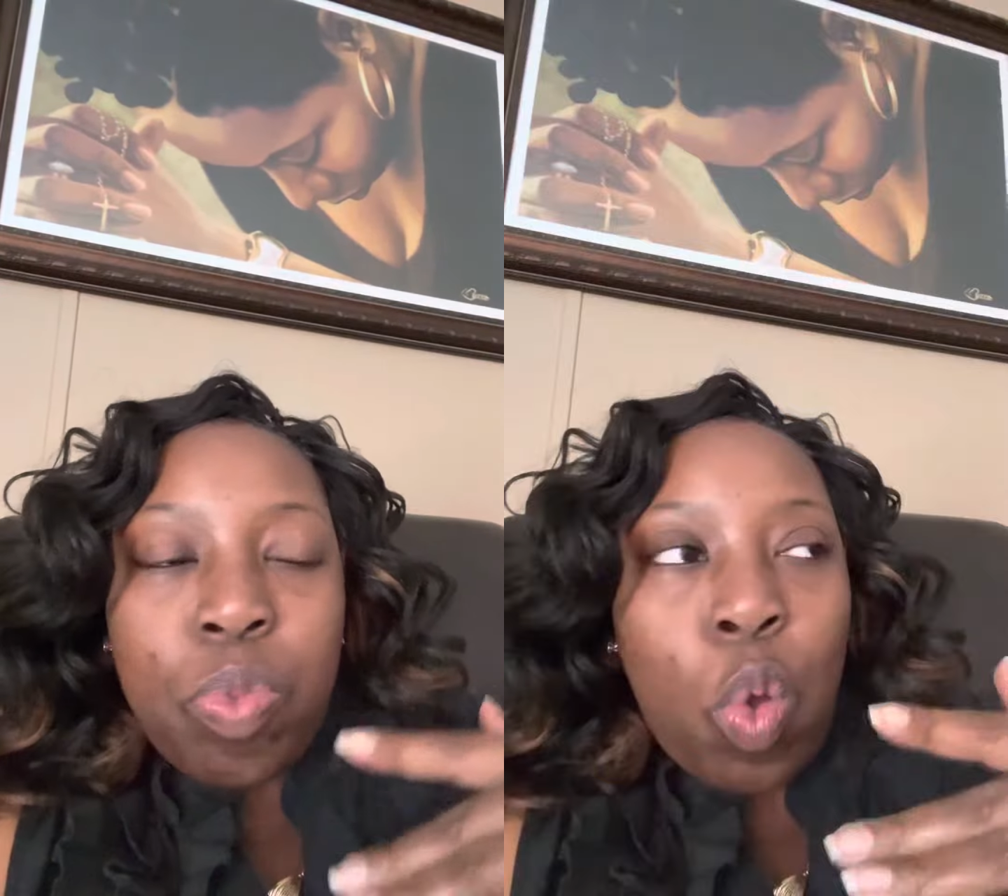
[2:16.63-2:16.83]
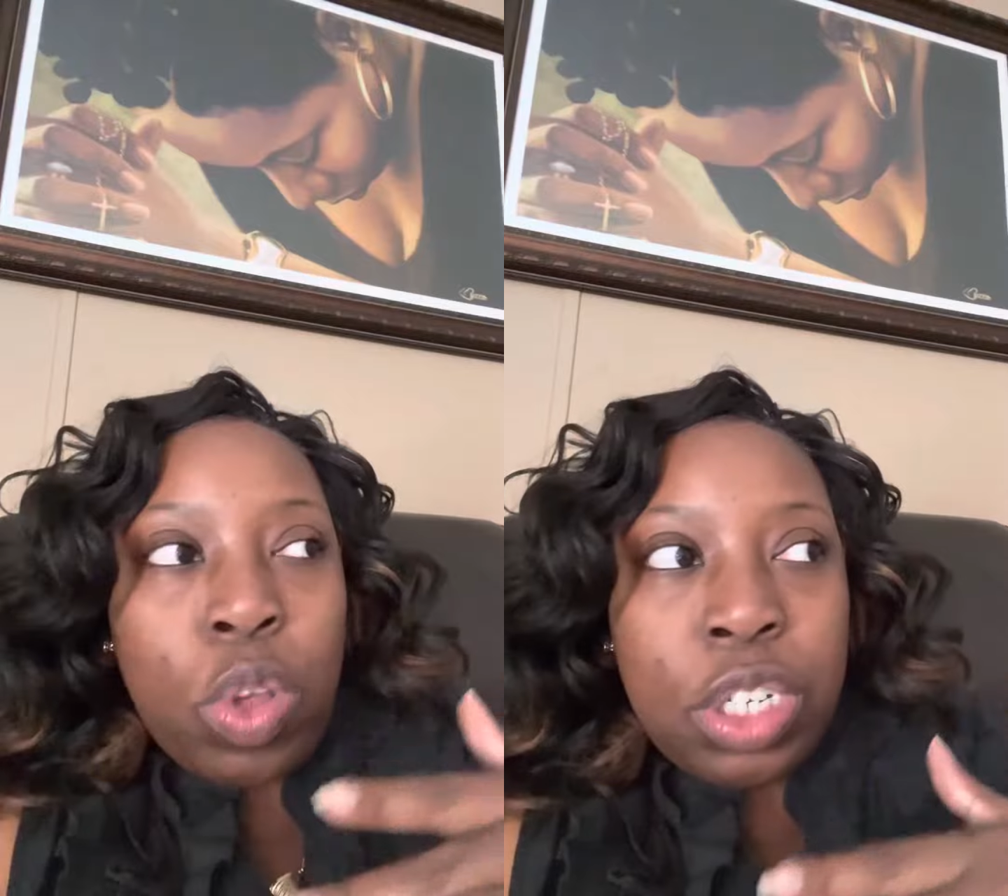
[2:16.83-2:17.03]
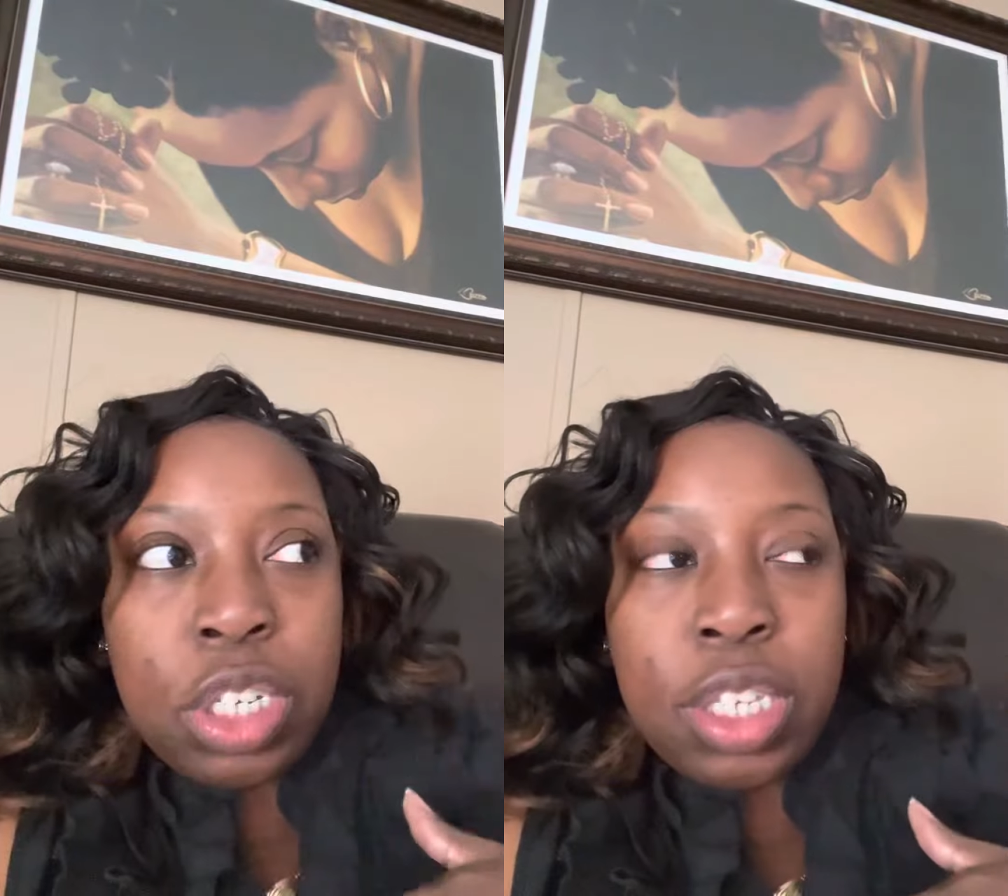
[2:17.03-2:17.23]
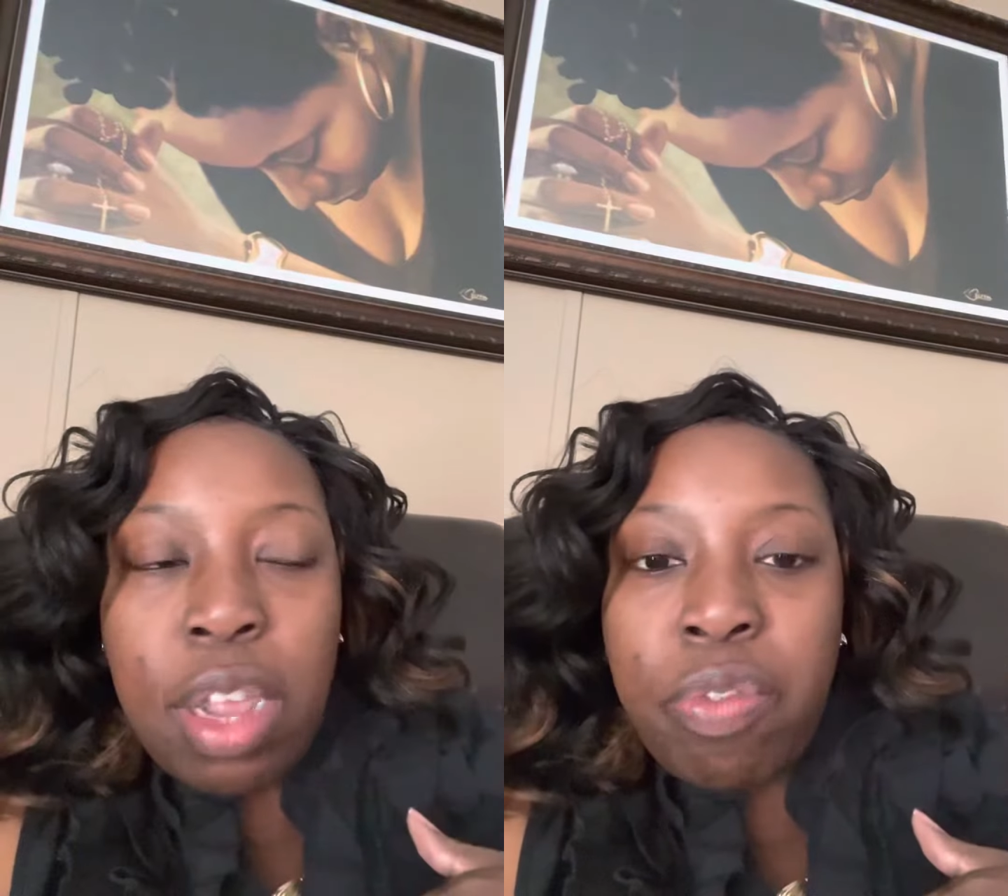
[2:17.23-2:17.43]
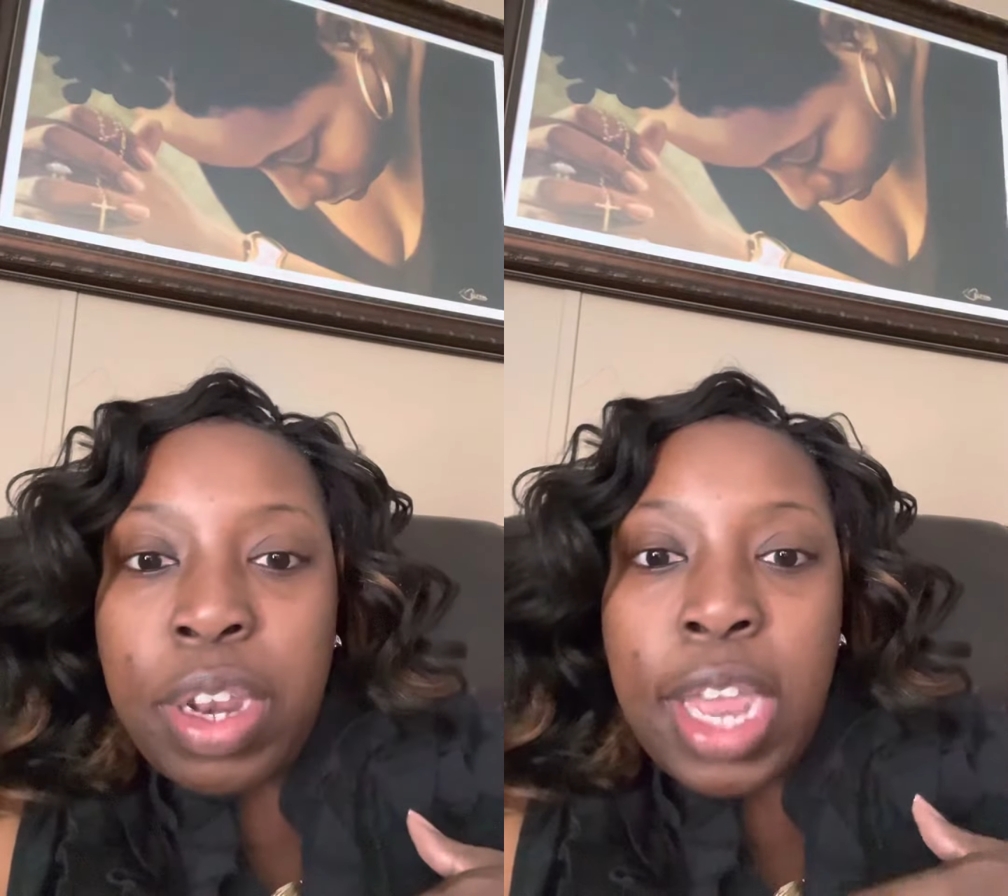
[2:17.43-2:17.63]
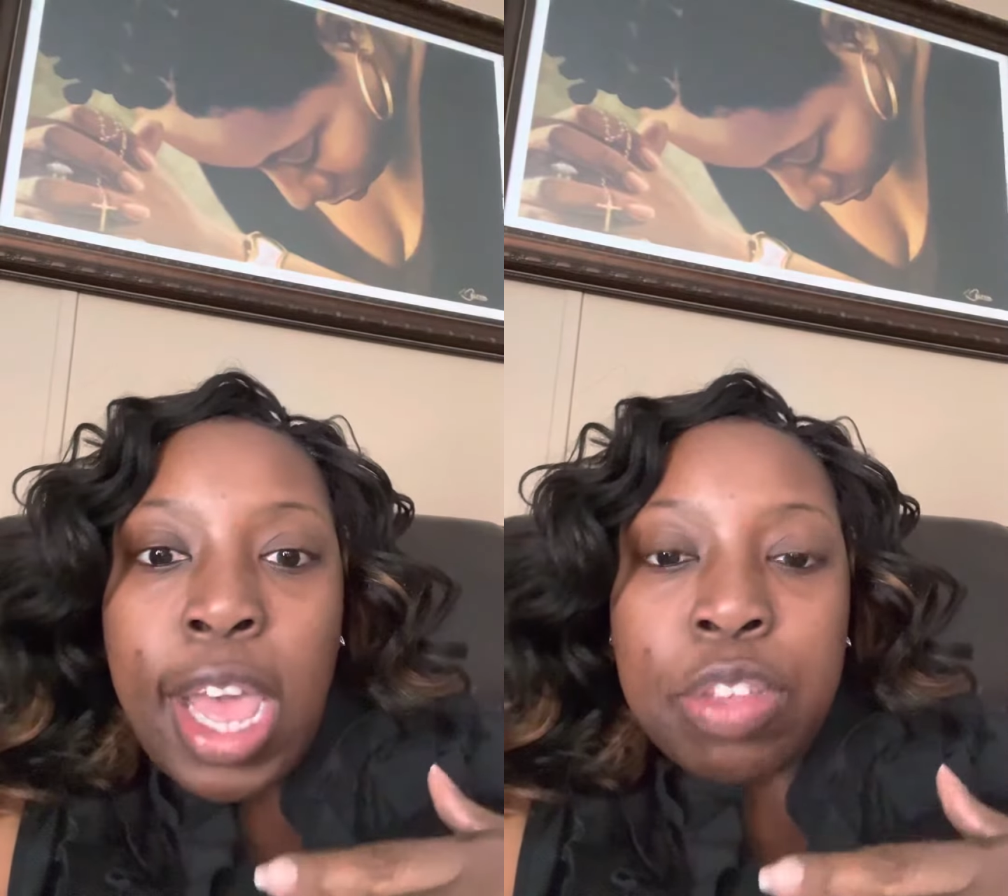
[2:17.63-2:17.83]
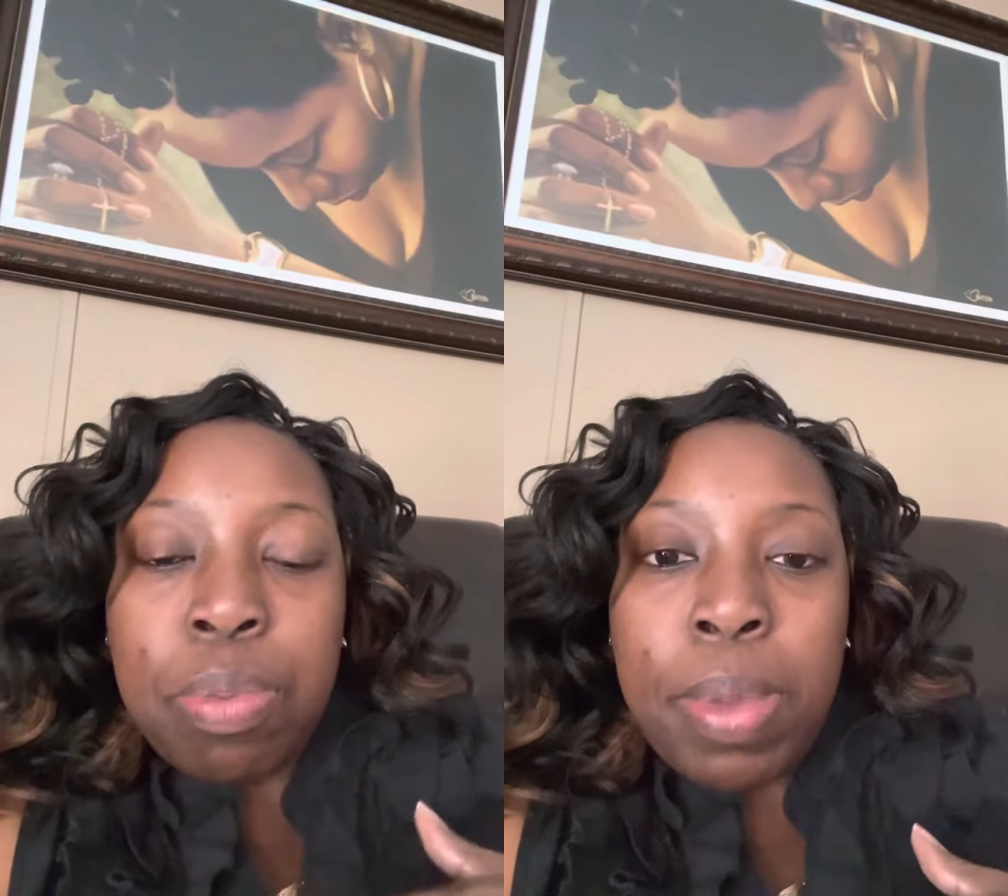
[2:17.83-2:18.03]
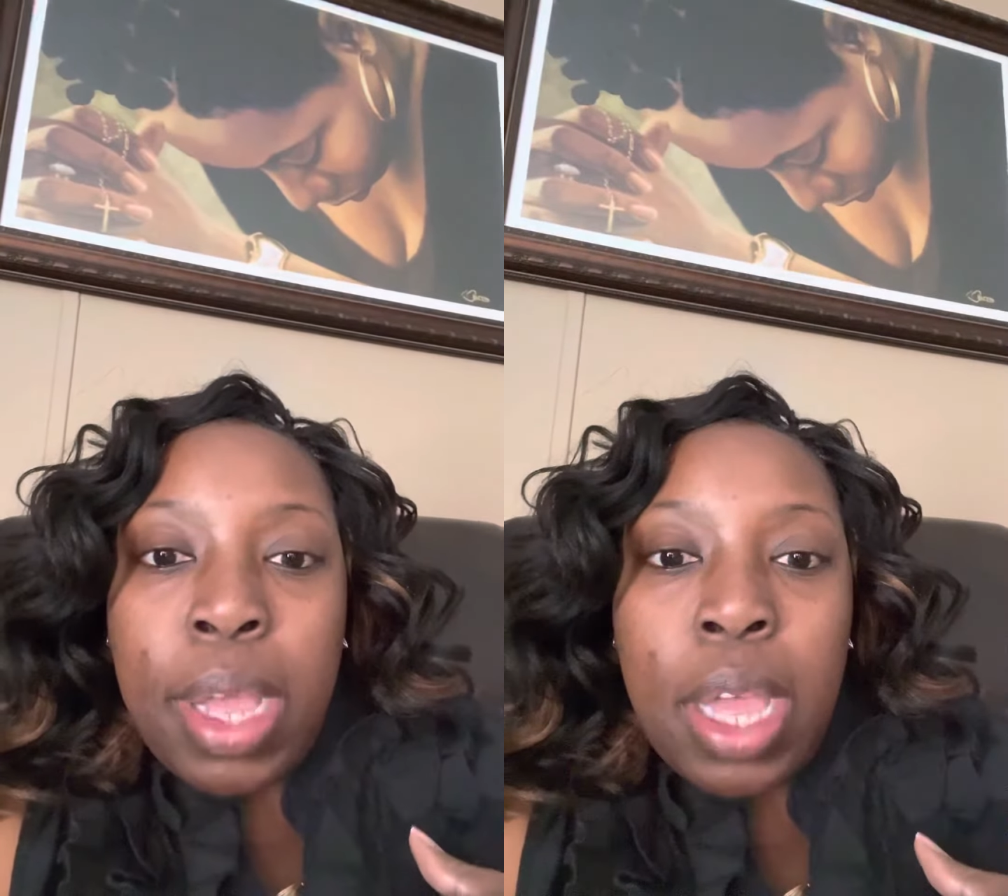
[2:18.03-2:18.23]
or just sitting around the house with
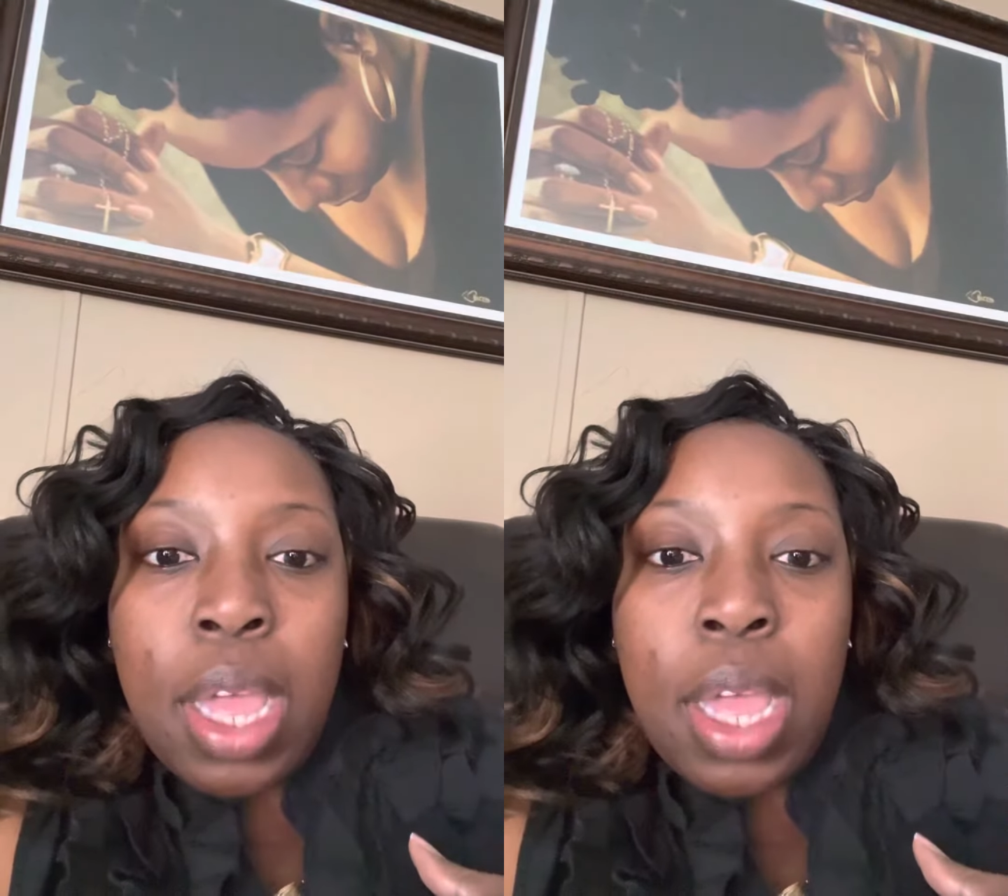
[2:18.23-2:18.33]
my